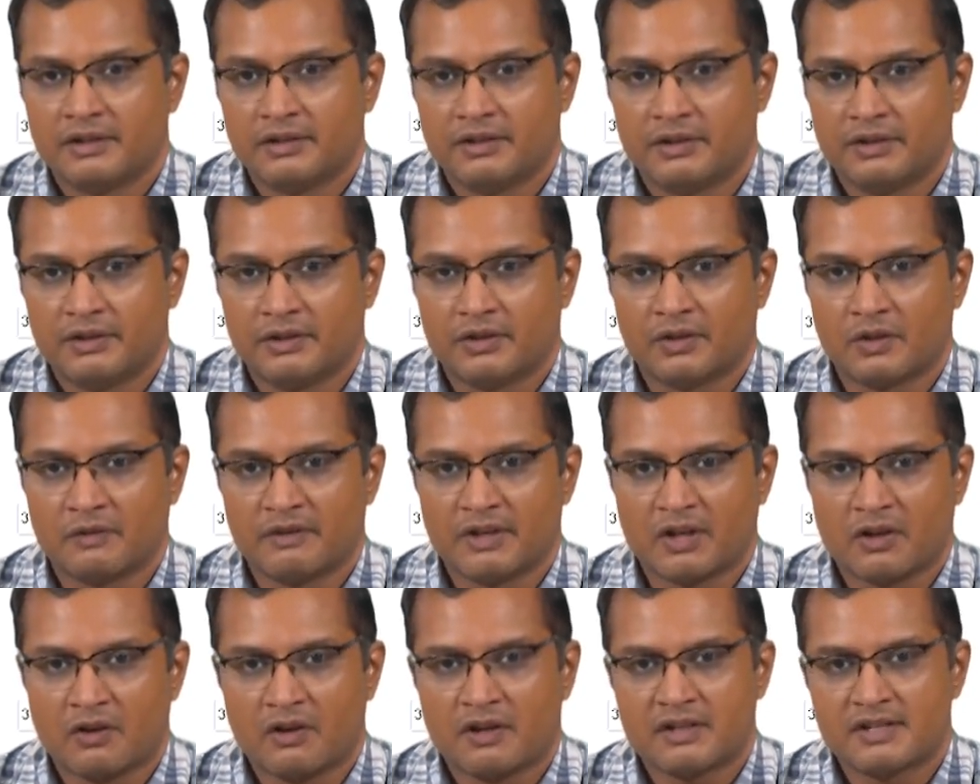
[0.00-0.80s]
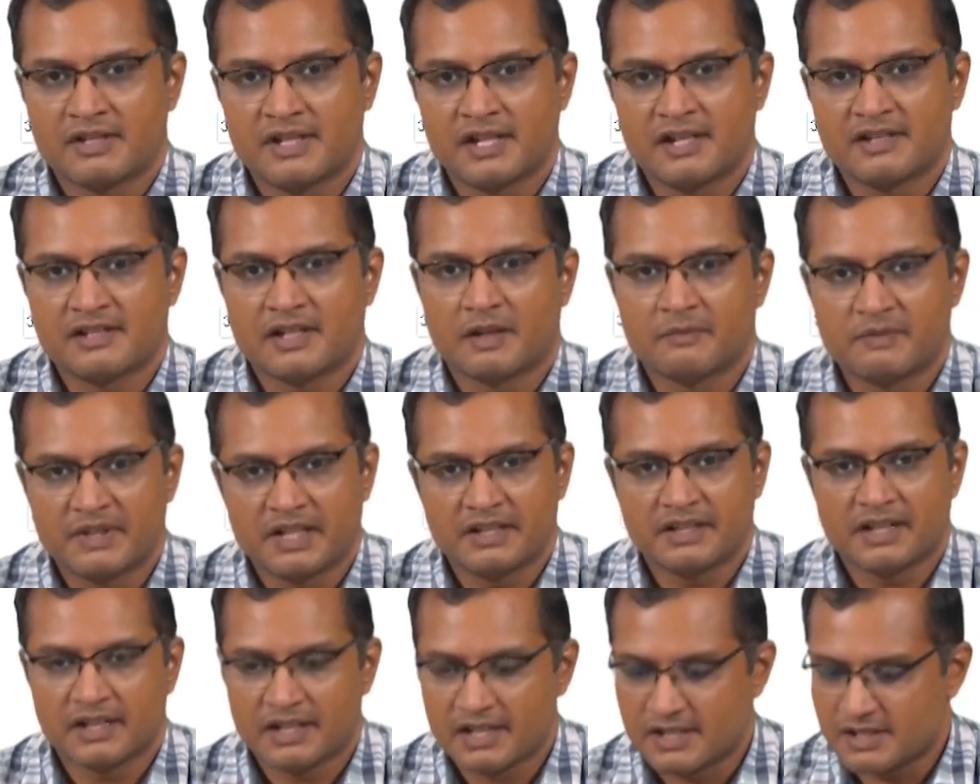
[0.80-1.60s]
we are not seeing something
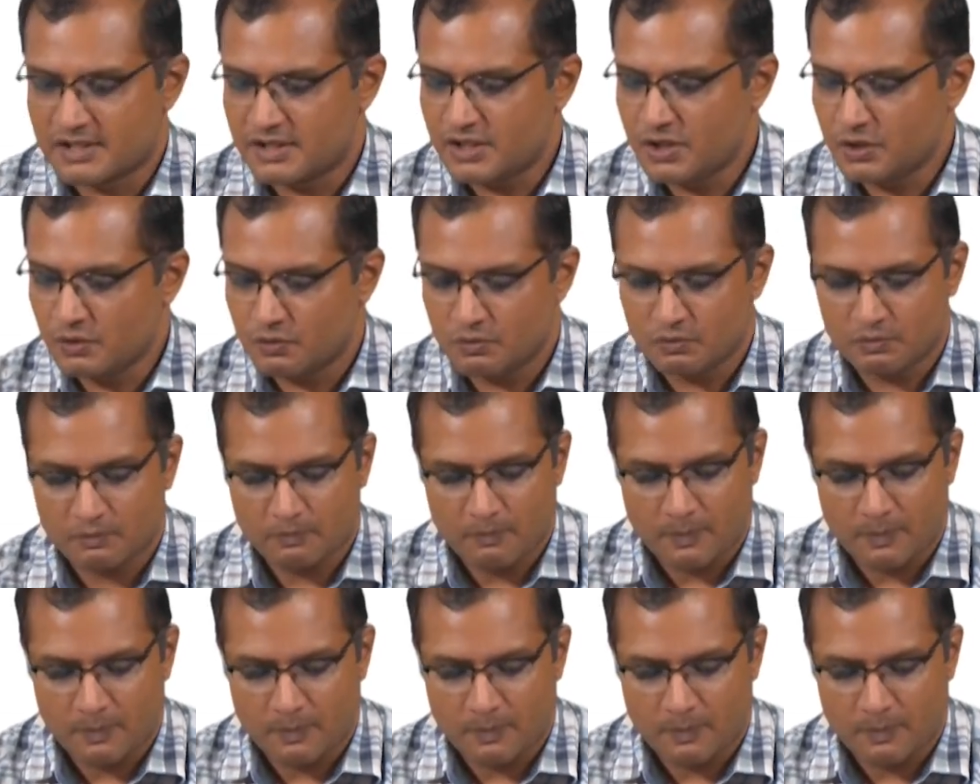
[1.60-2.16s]
that is new.